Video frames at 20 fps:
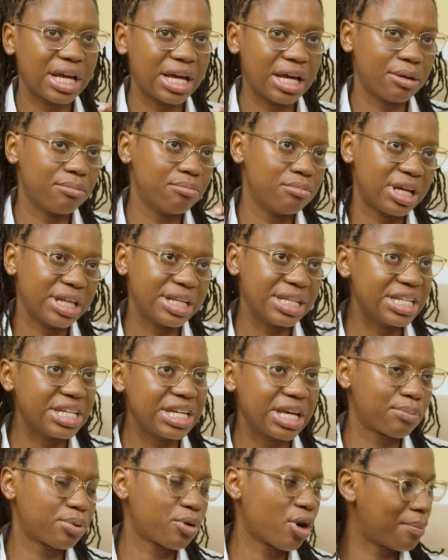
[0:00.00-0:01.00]
a
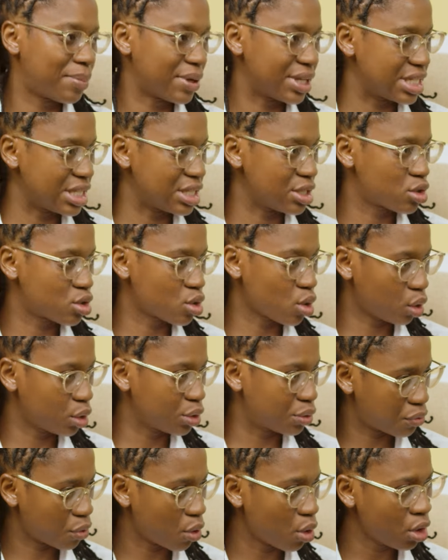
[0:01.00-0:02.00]
near property
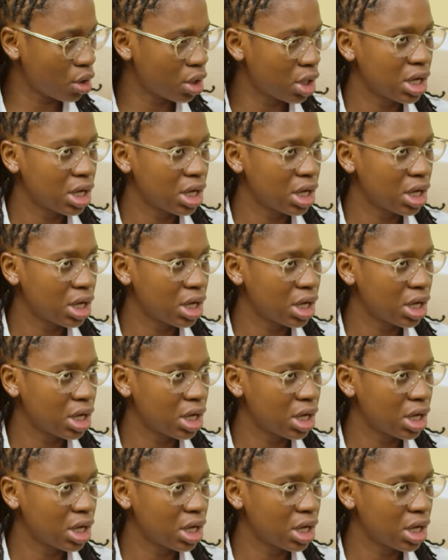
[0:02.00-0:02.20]
sold for.